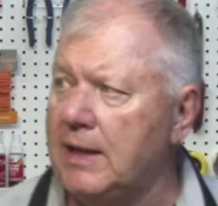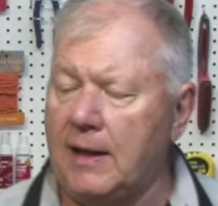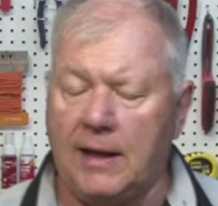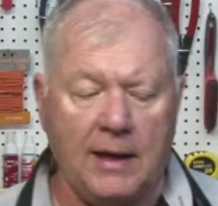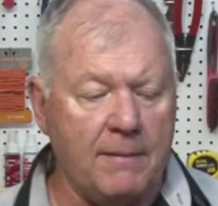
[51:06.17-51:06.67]

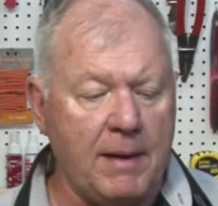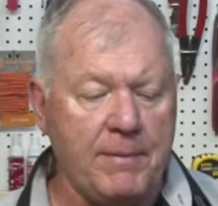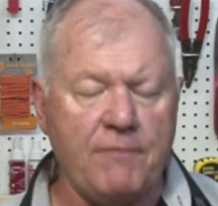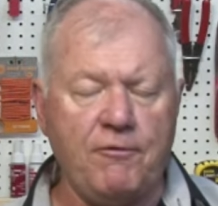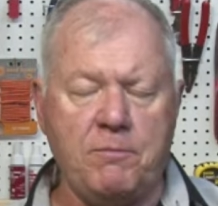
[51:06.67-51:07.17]
I'm
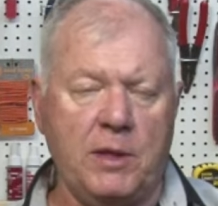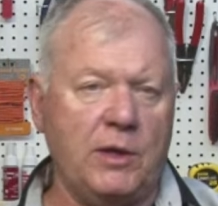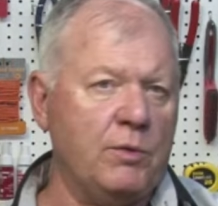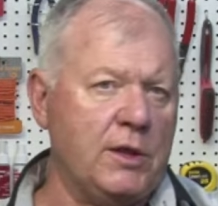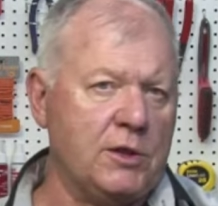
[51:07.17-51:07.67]
not familiar
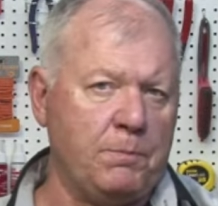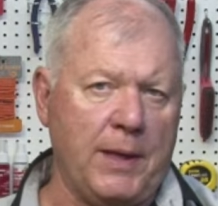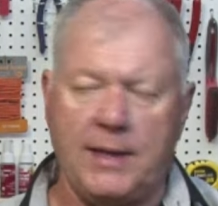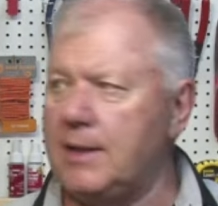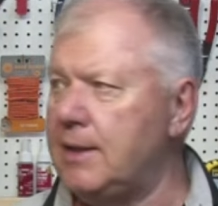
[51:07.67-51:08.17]
with the
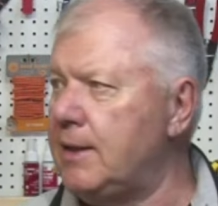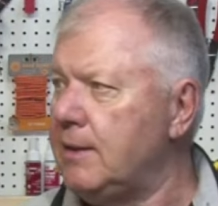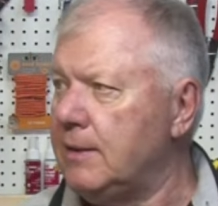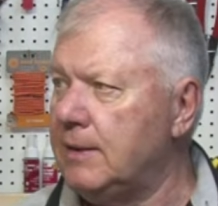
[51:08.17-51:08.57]
Splendid